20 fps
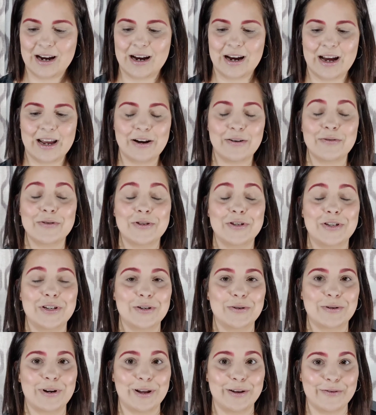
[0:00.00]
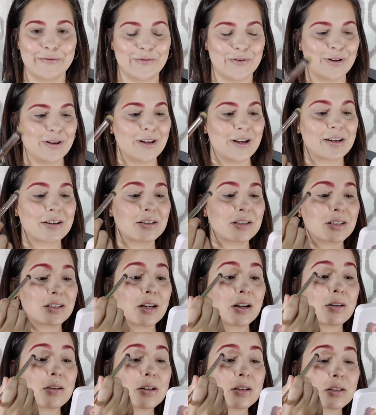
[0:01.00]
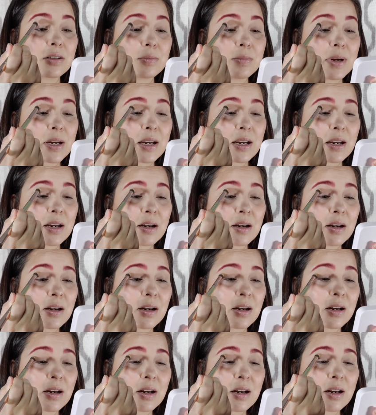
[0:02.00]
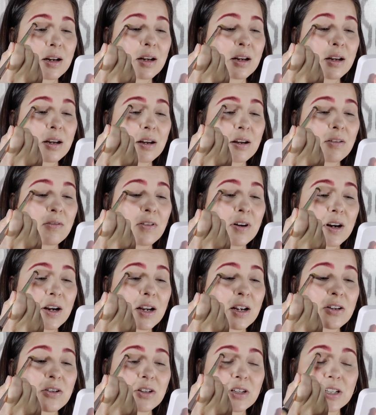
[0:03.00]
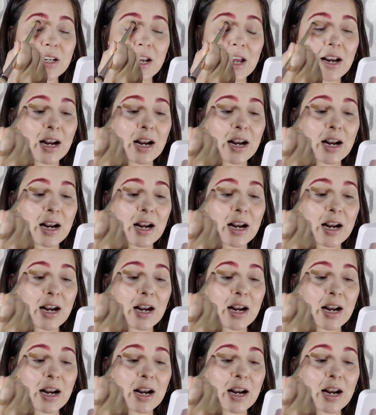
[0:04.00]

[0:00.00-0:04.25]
I don't do colorful looks, so this will be very interesting.